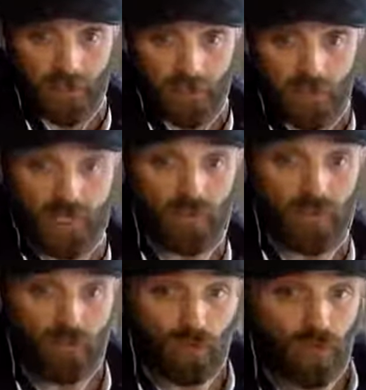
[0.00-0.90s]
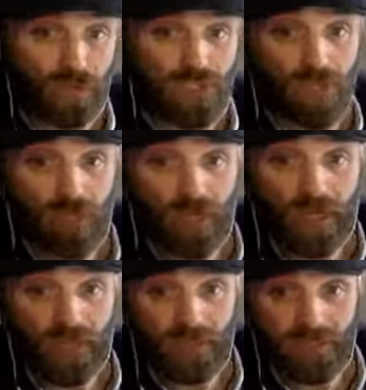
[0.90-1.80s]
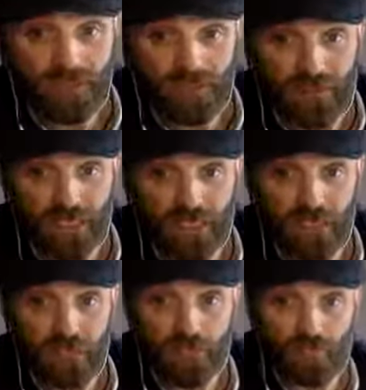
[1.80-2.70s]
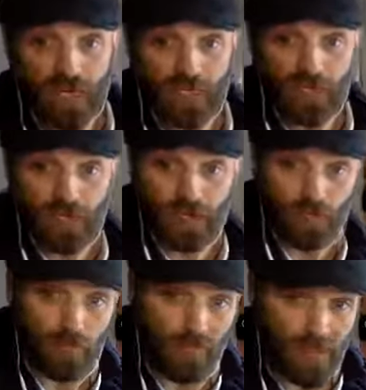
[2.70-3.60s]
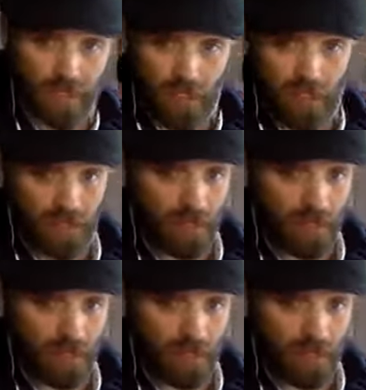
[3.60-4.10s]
Treat with cruelty or violence, especially regularly or repeatedly.